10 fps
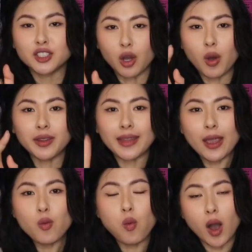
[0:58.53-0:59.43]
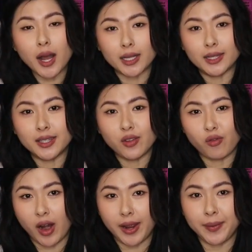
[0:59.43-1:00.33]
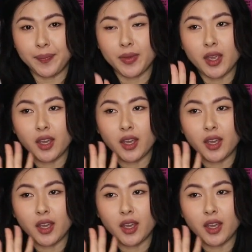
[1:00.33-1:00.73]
So on day one, right?